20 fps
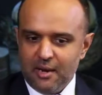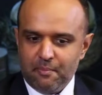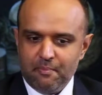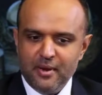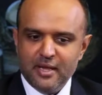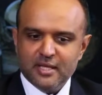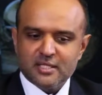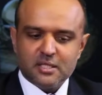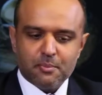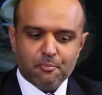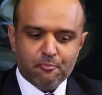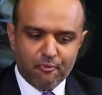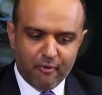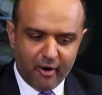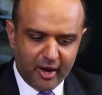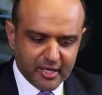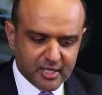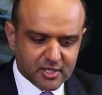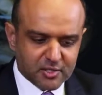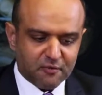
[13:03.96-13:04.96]
That means the
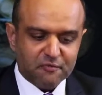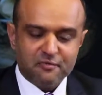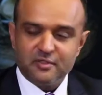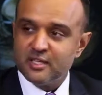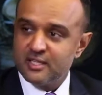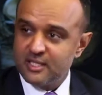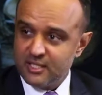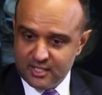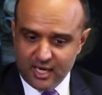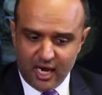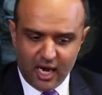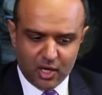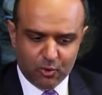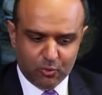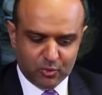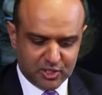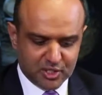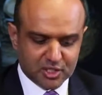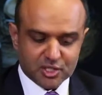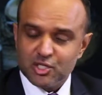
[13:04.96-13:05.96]
price of this tie,
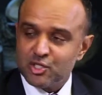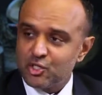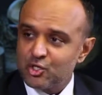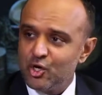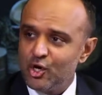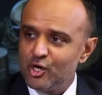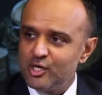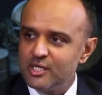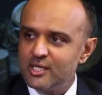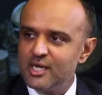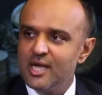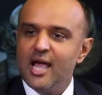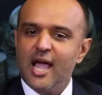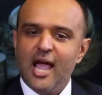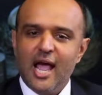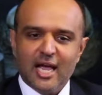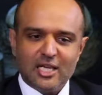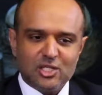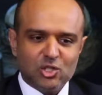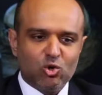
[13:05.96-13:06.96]
which is as good,
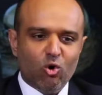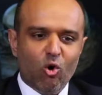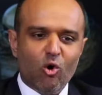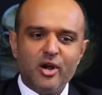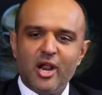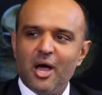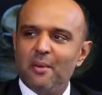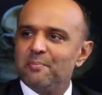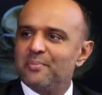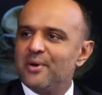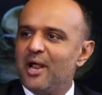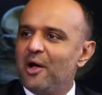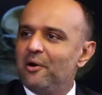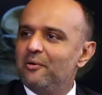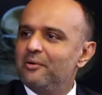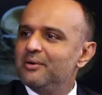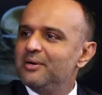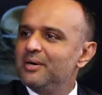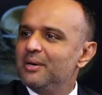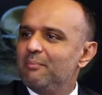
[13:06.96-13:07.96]
has gone up
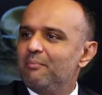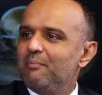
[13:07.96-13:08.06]
now